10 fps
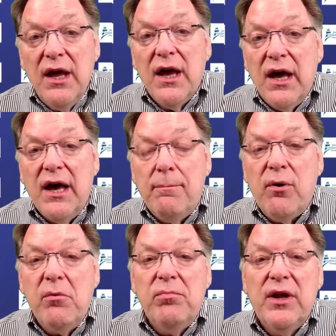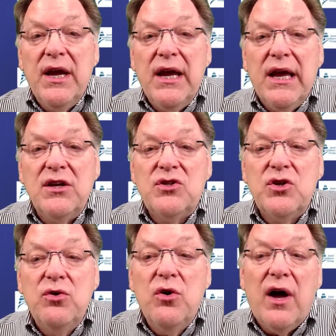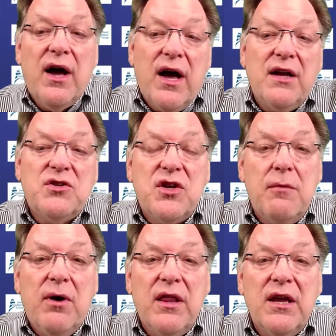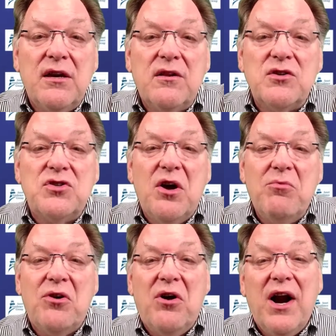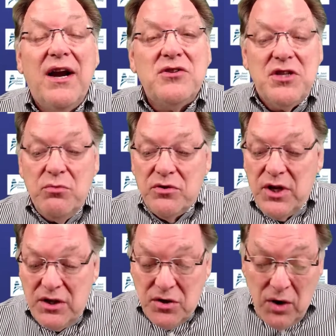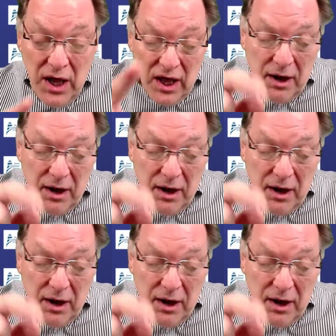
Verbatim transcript: probably into, I'd say, by the end of the summer, all right, and see what they do.